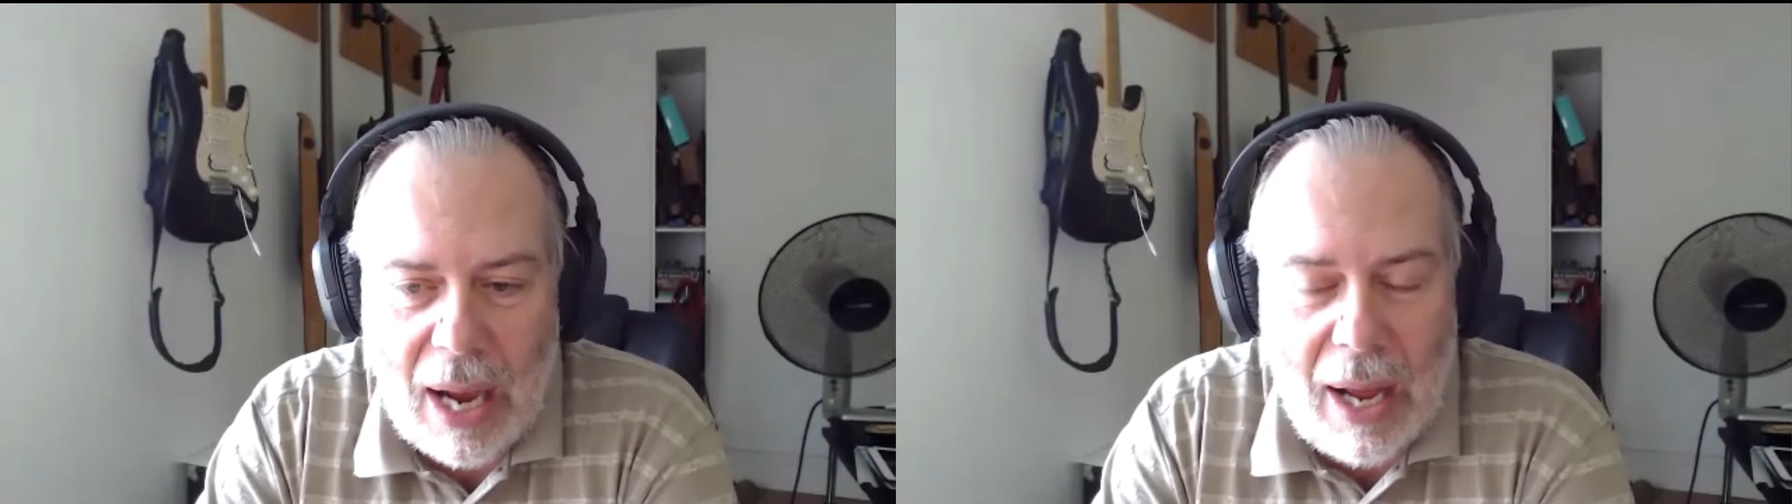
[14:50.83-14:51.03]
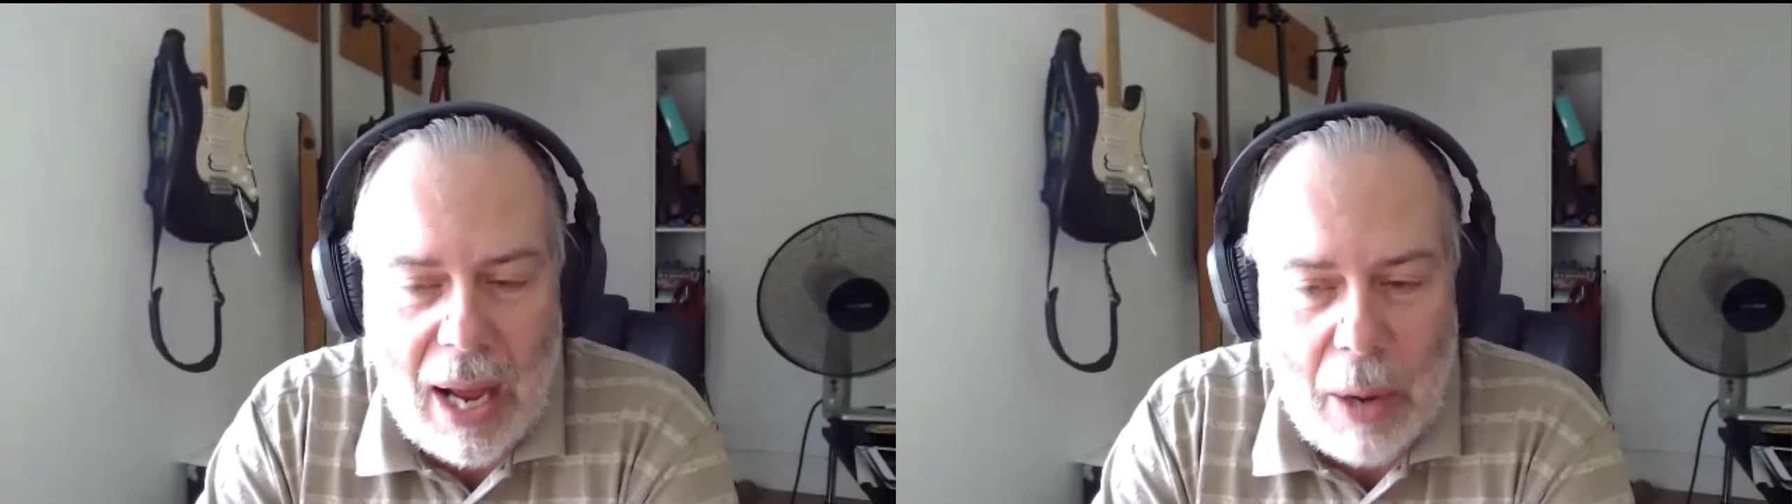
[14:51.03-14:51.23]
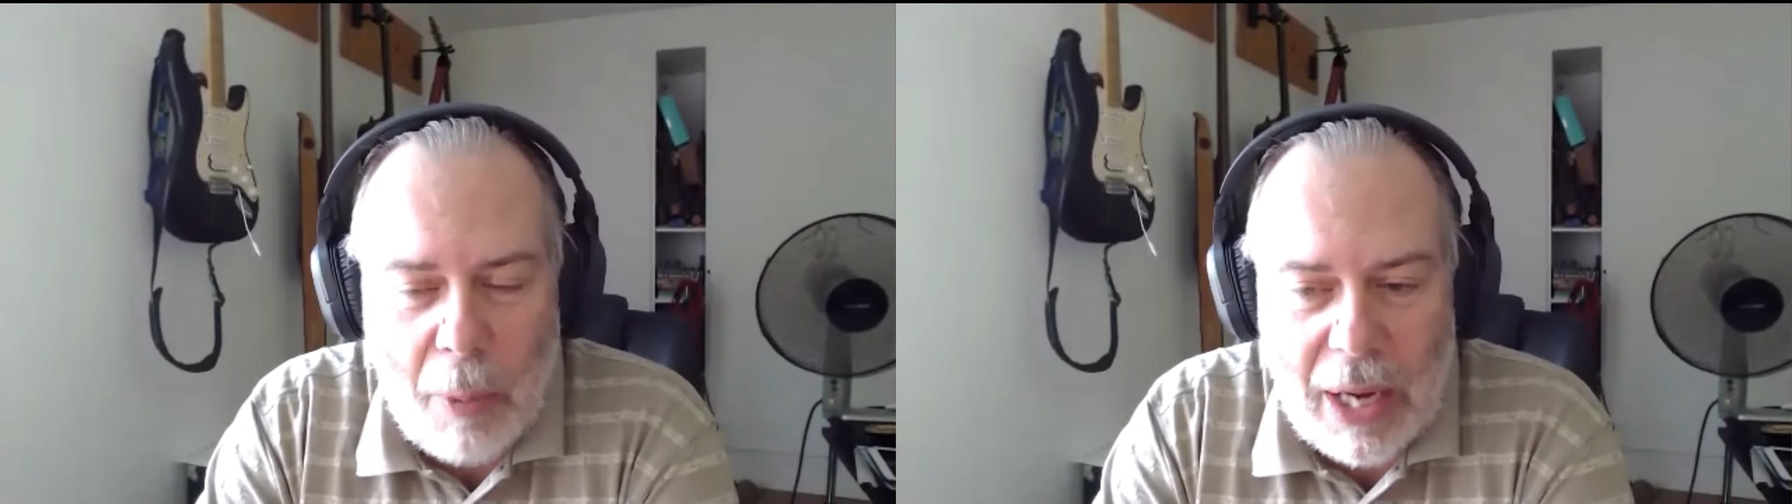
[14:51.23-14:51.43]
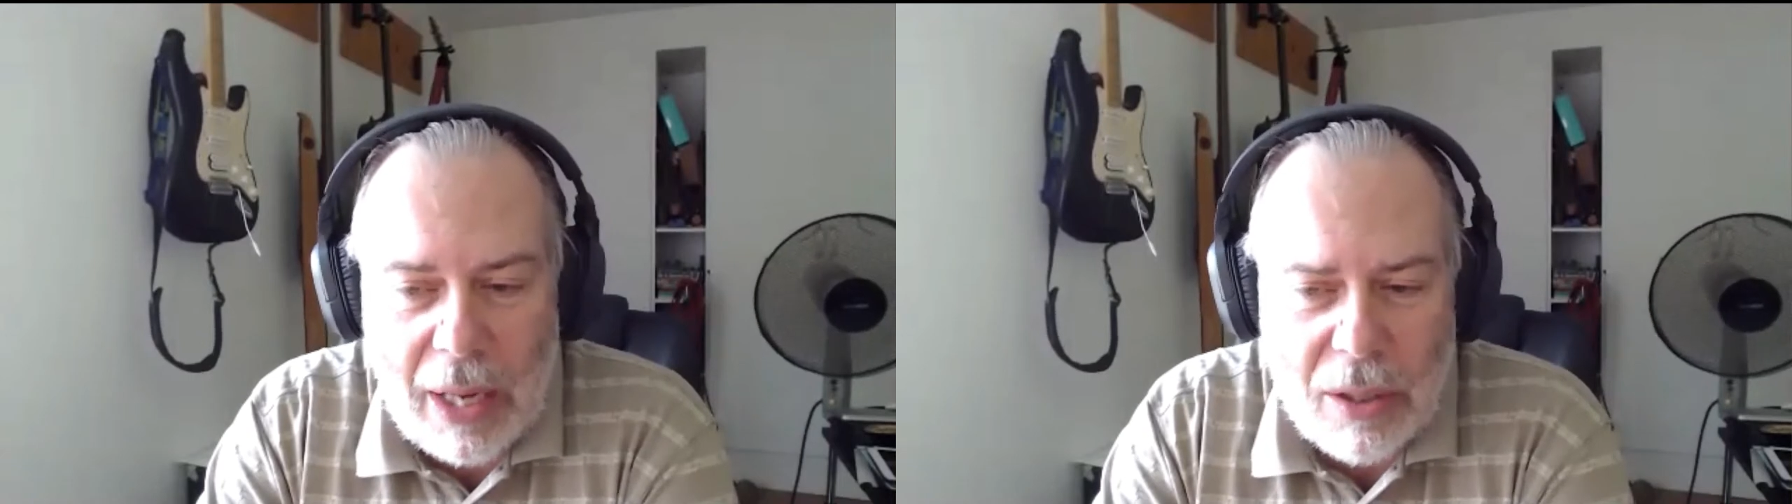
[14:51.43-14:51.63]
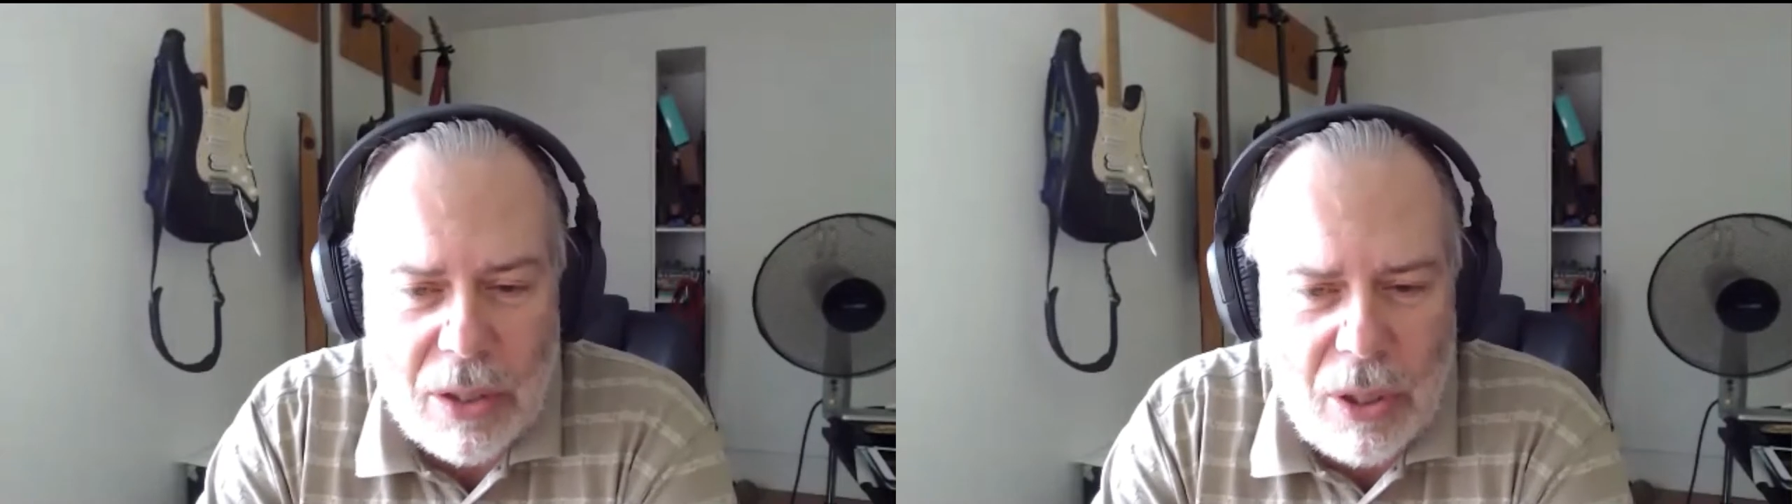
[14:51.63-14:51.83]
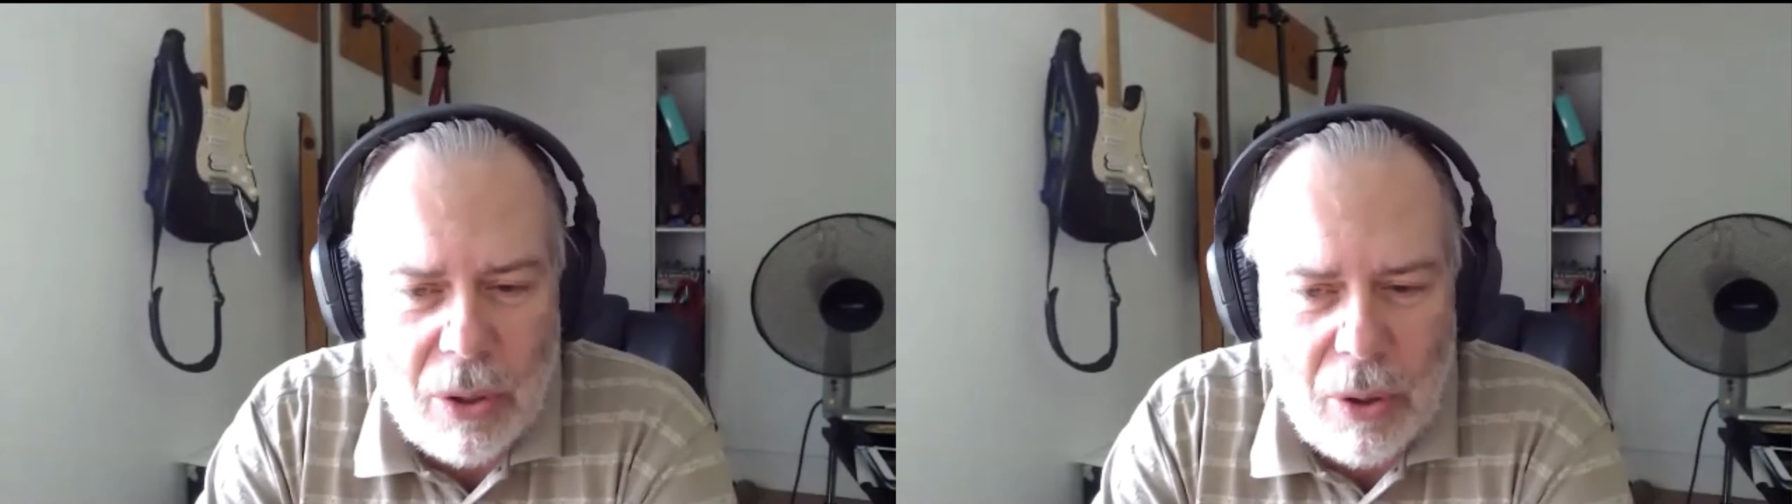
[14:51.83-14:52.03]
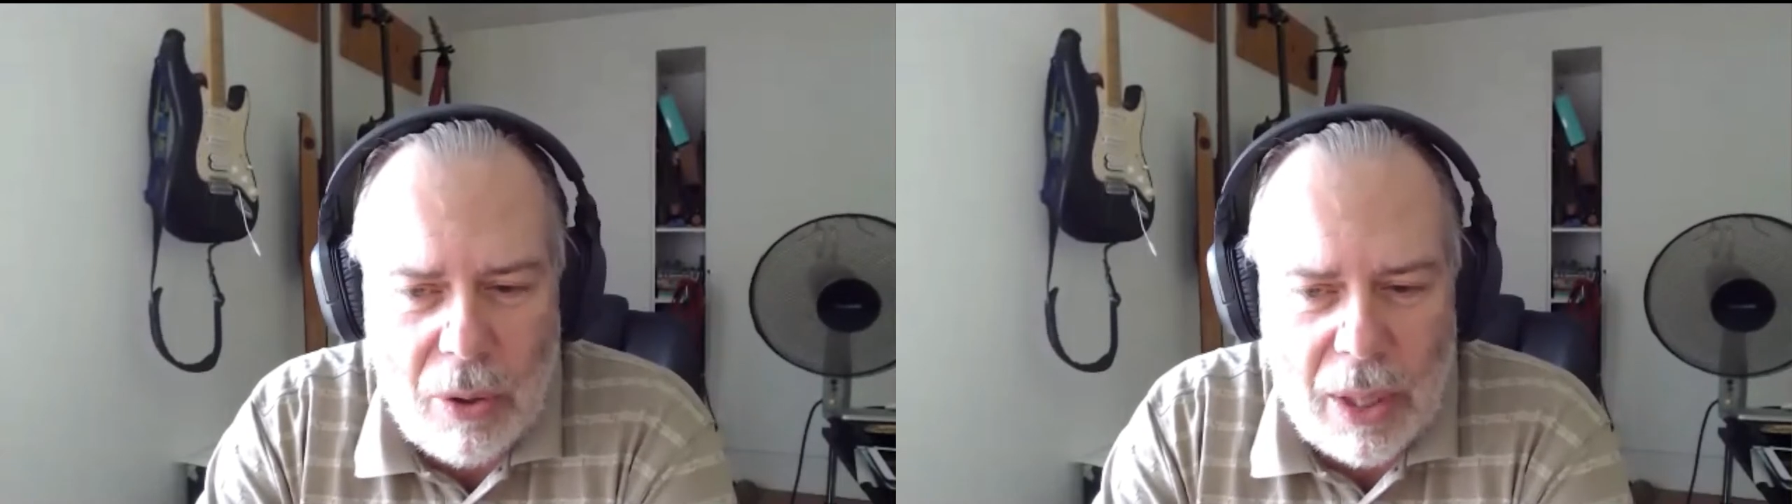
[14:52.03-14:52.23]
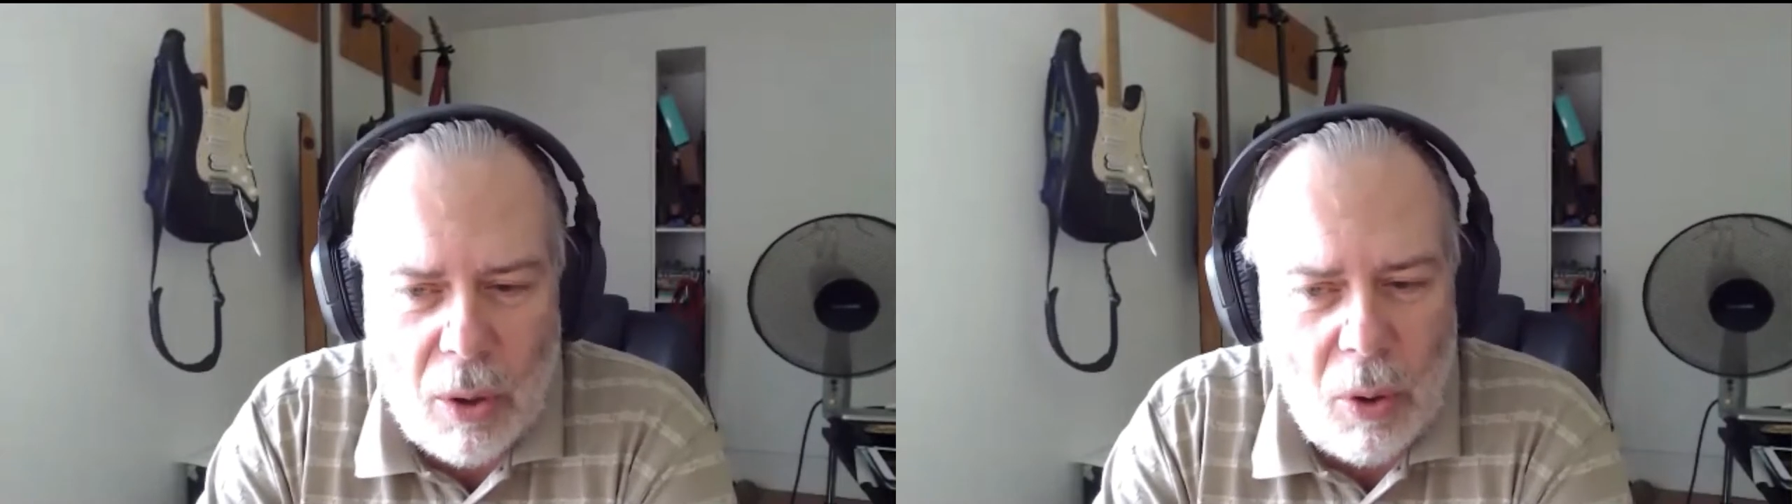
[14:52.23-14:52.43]
I went into
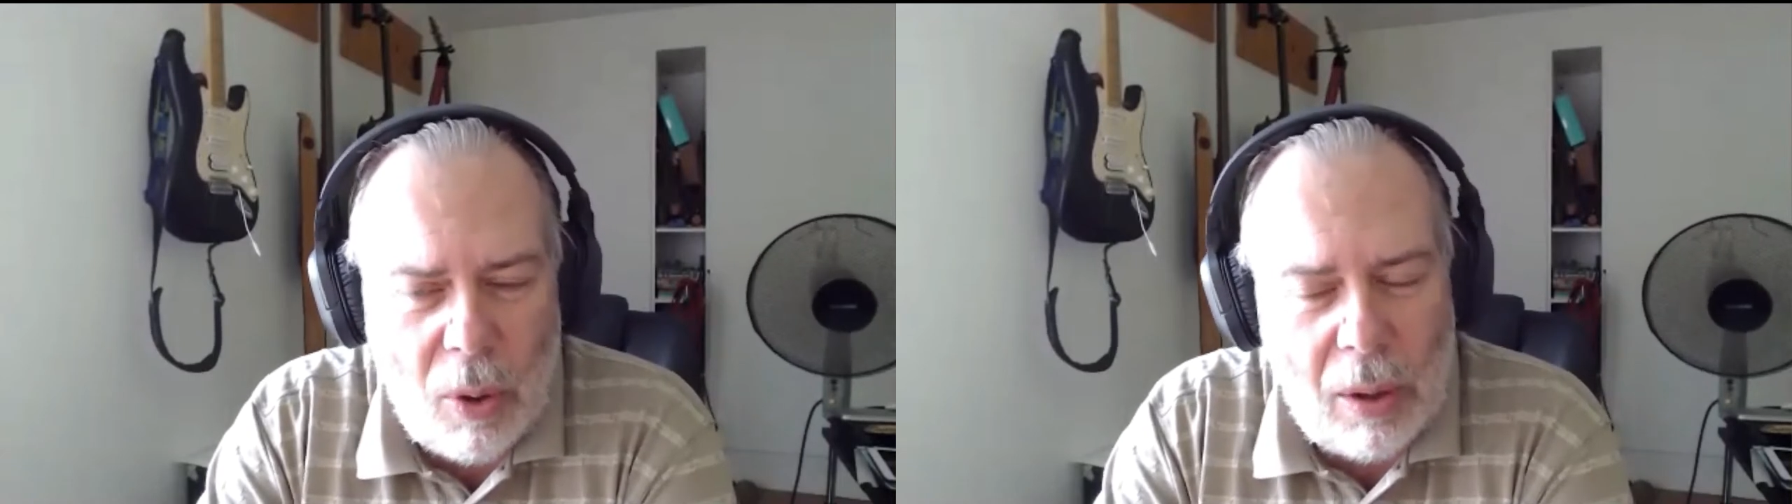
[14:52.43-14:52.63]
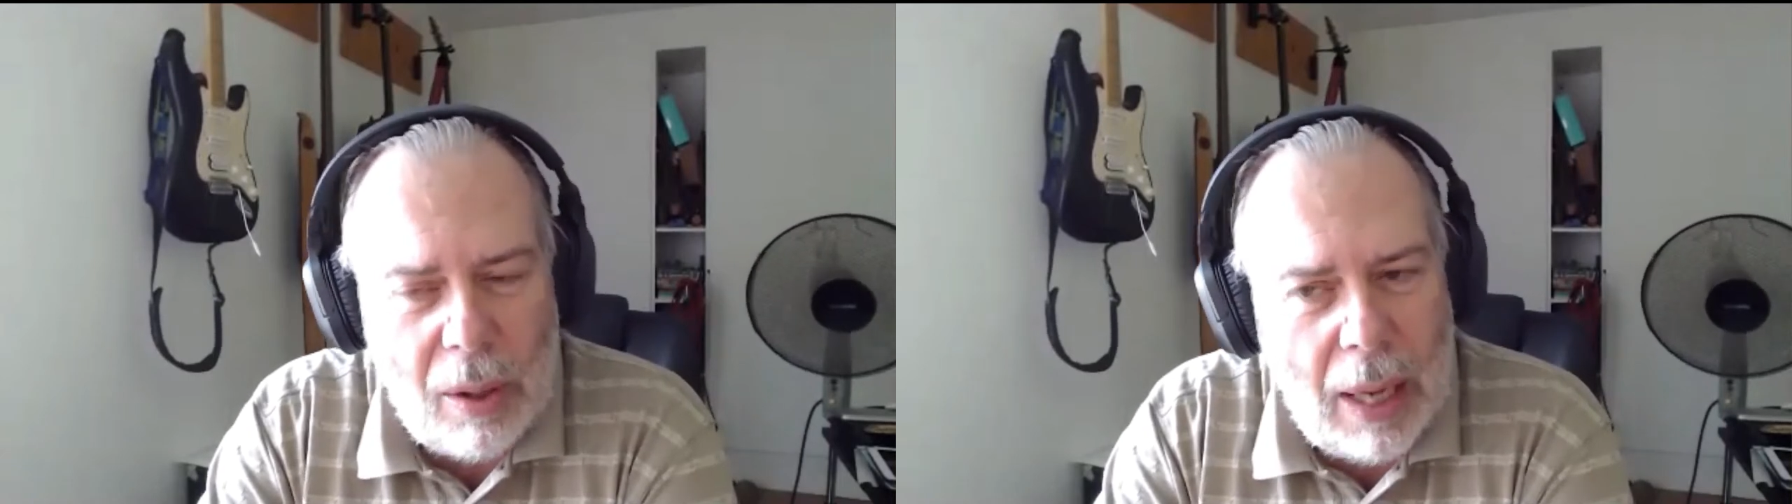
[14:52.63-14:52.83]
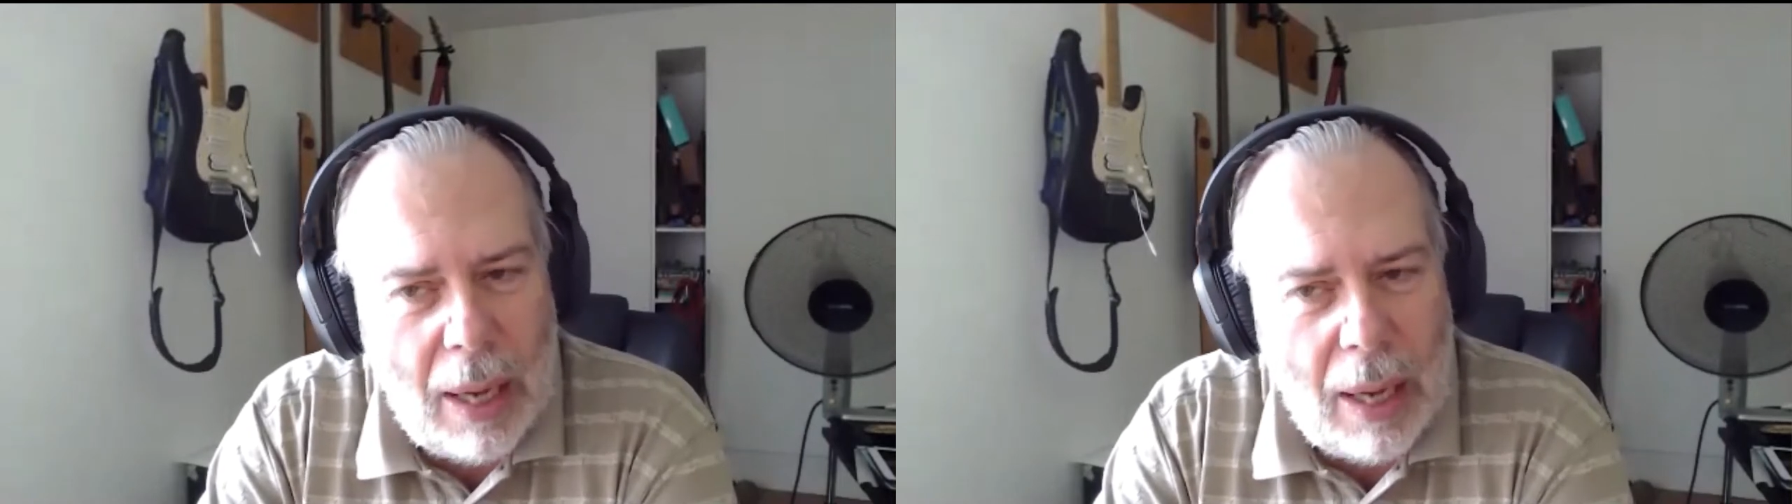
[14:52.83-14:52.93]
the whole